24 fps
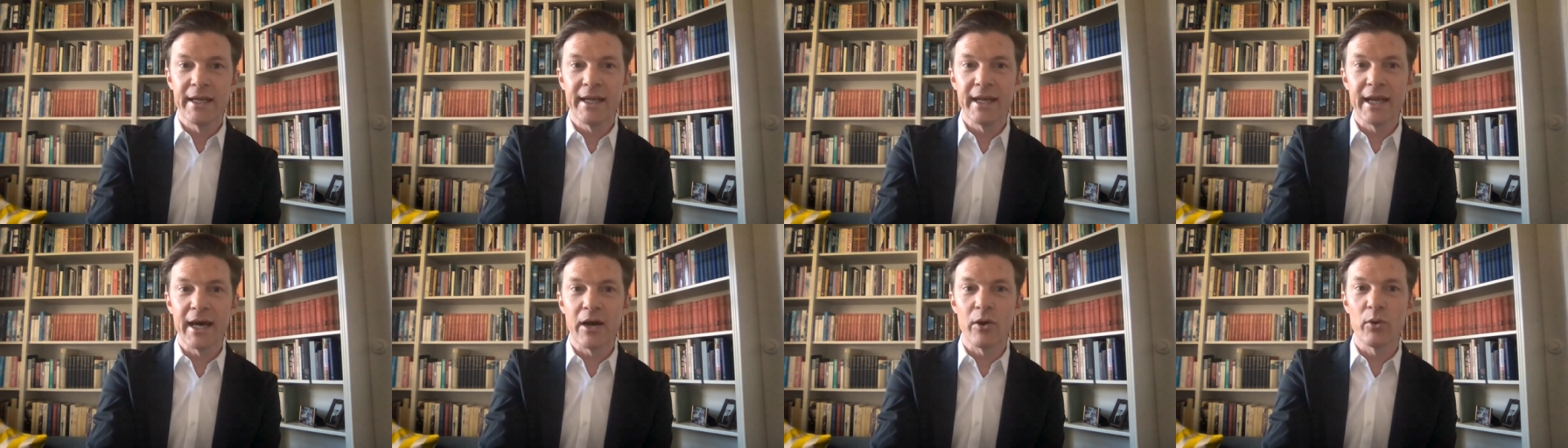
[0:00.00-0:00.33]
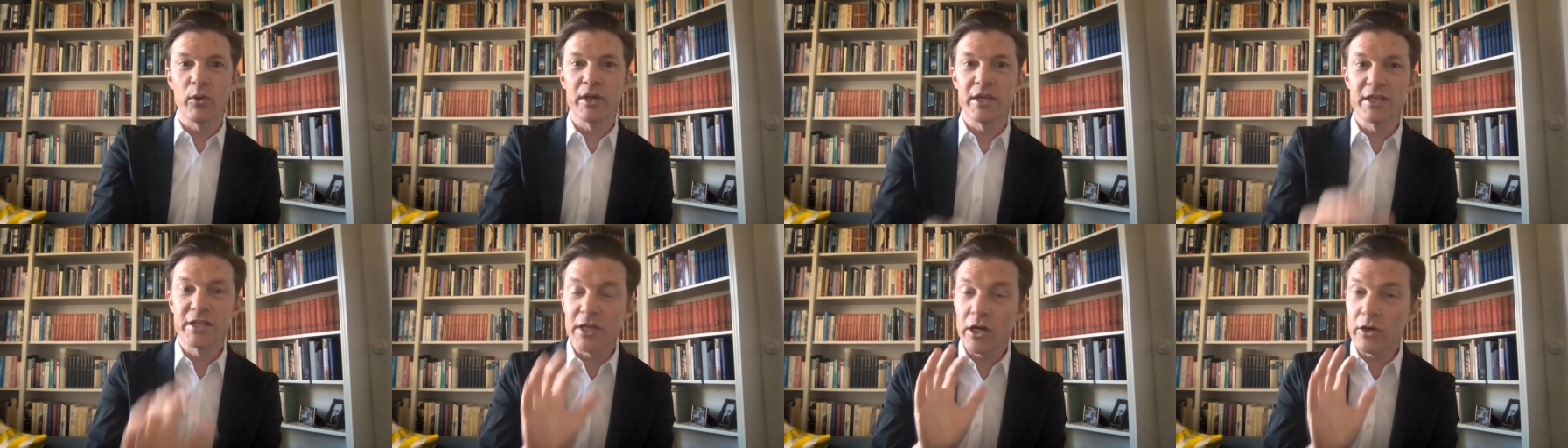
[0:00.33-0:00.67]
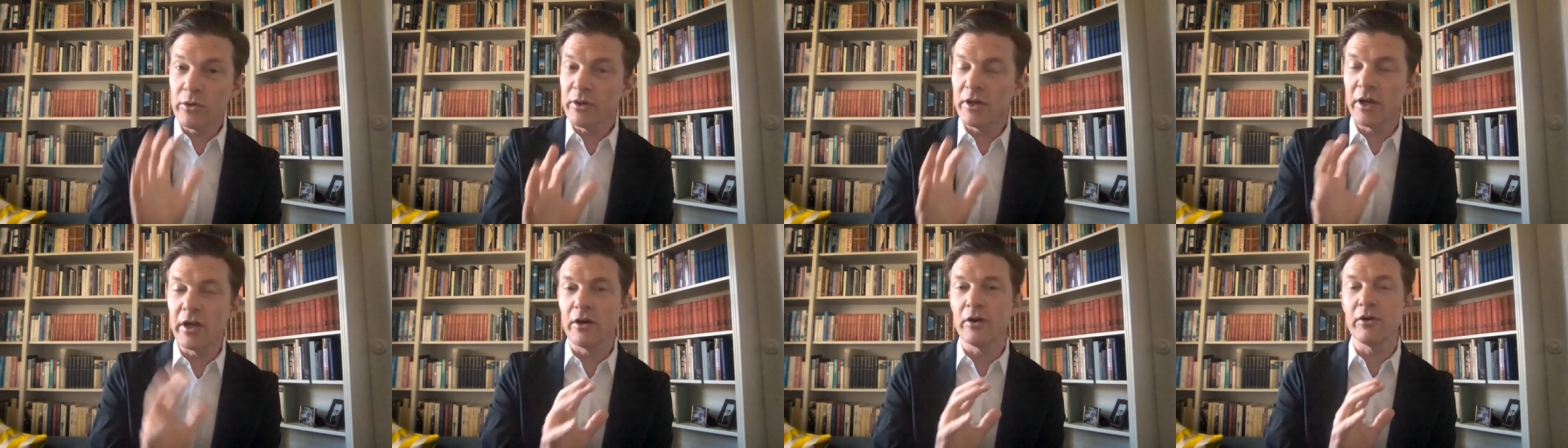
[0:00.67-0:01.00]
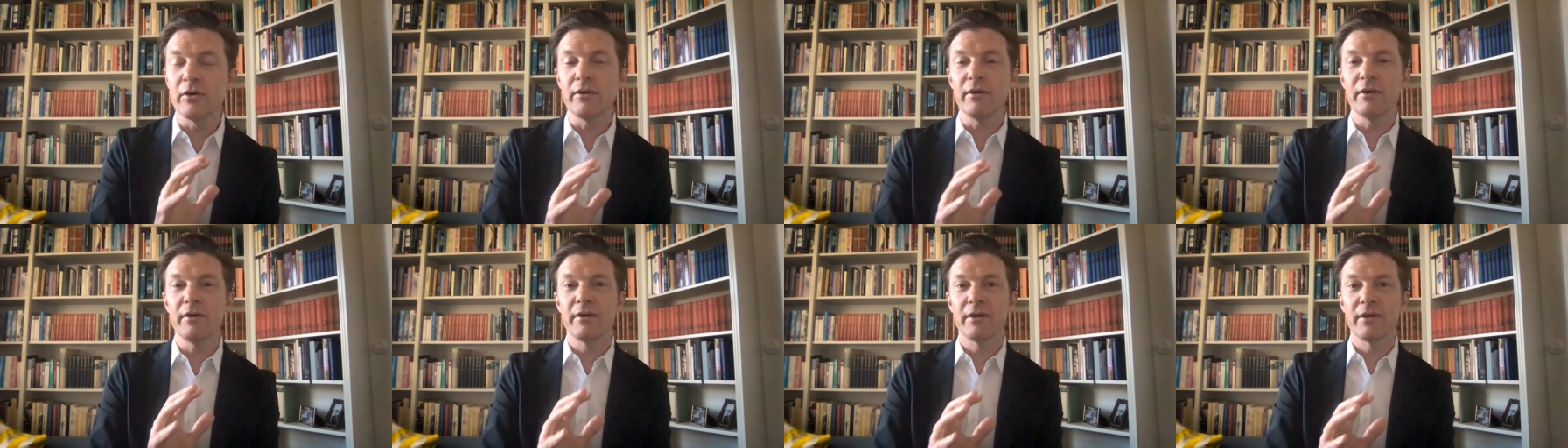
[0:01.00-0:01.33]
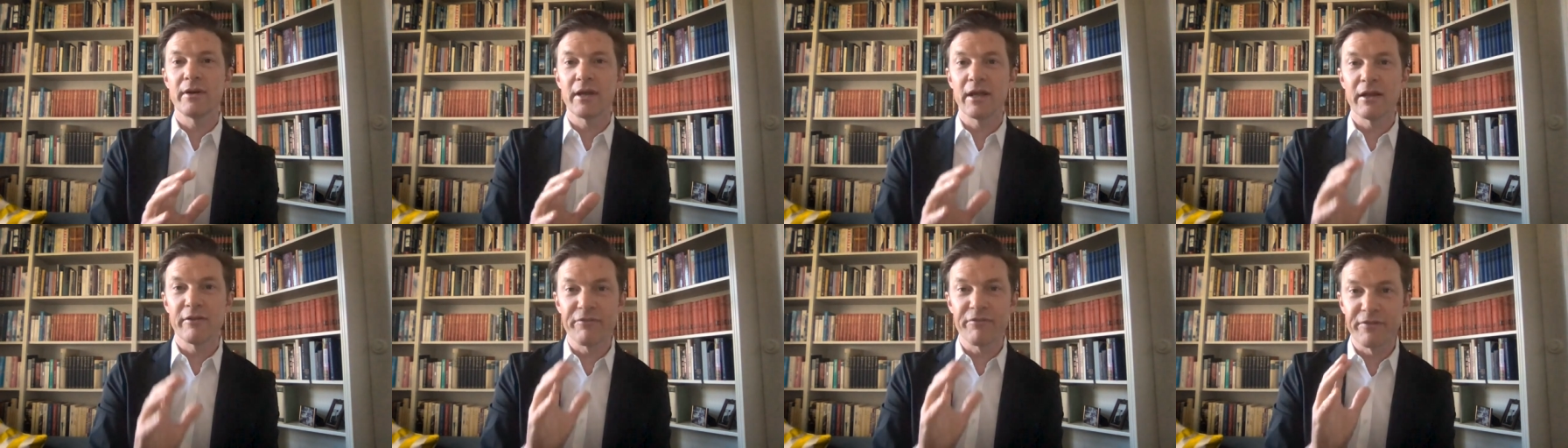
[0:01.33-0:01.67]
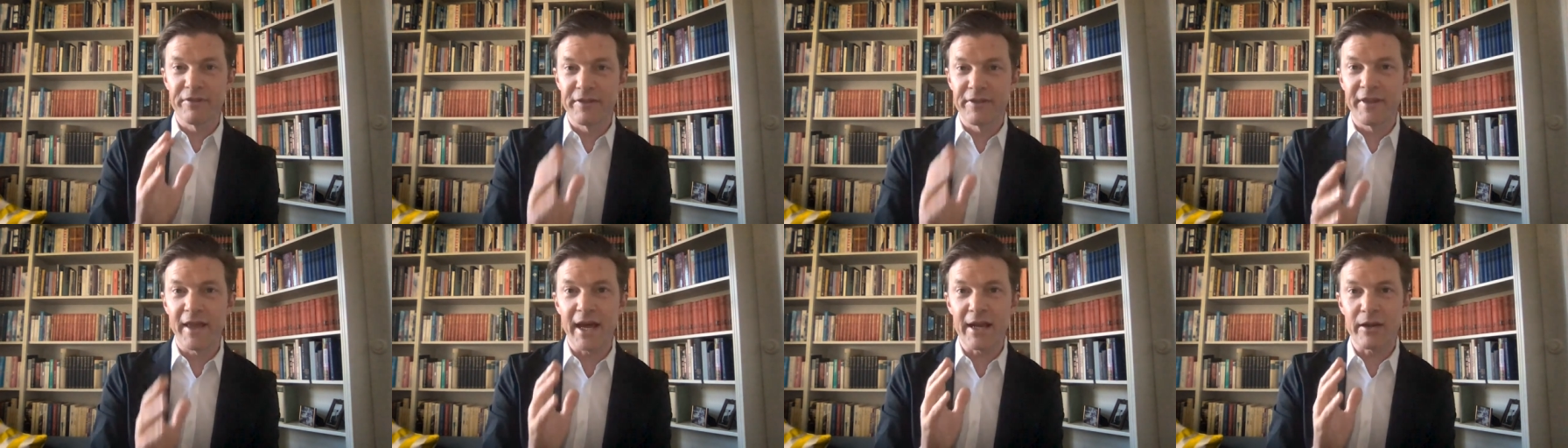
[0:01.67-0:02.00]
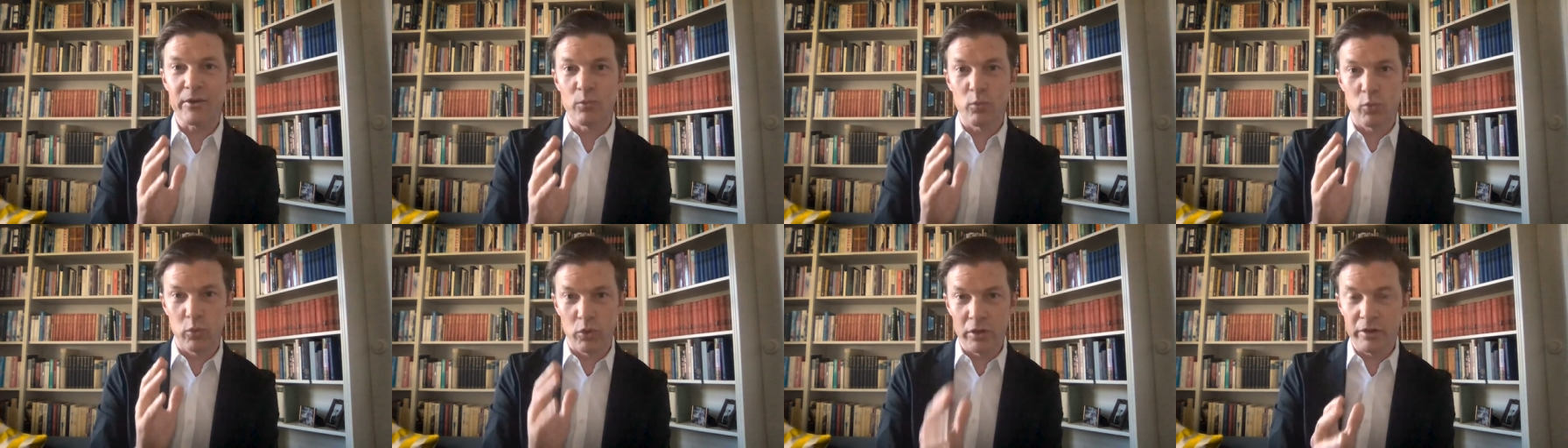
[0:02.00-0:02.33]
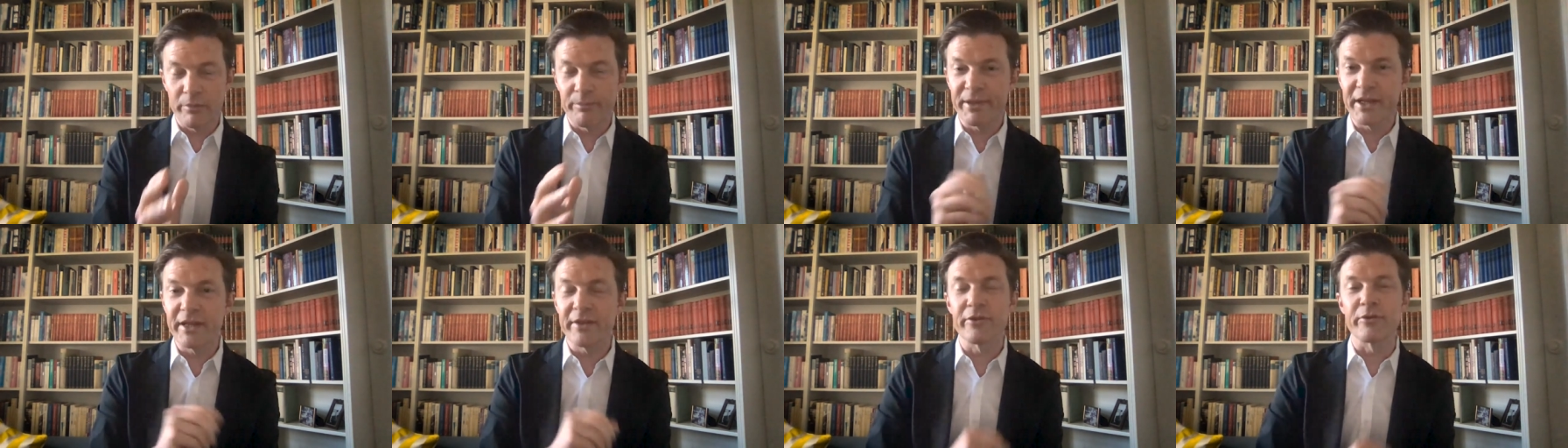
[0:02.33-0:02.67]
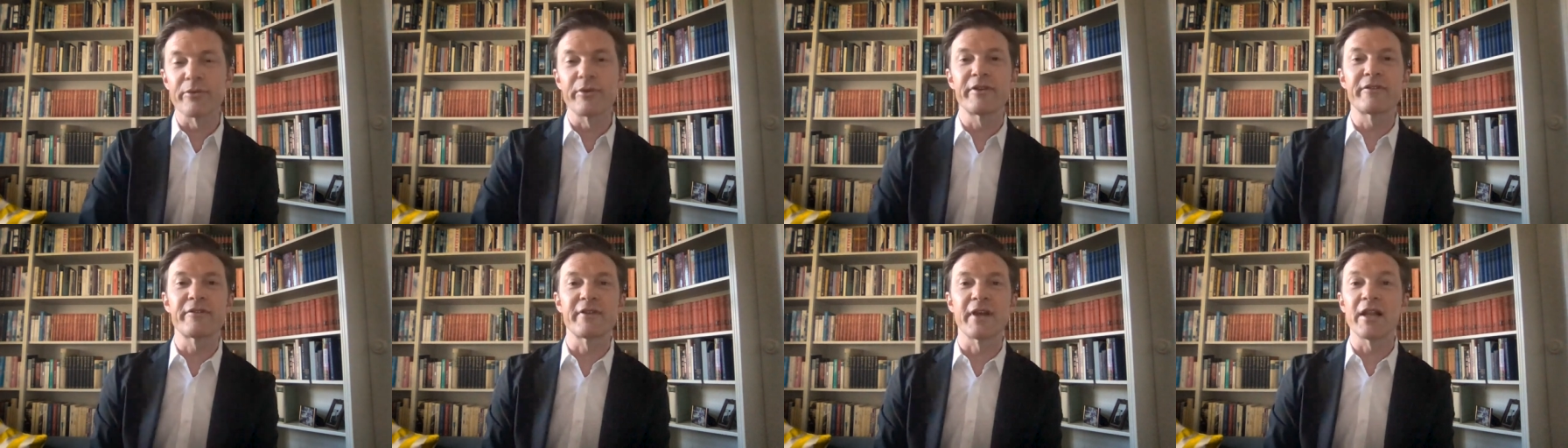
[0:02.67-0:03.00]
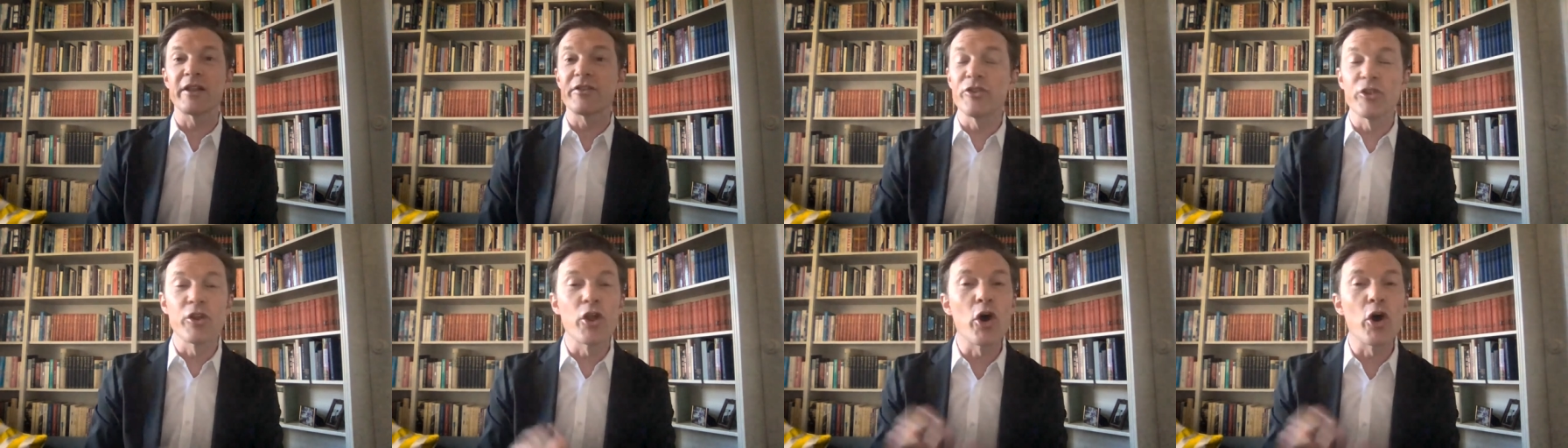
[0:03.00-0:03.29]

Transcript: Now, we don't know if that will be the result.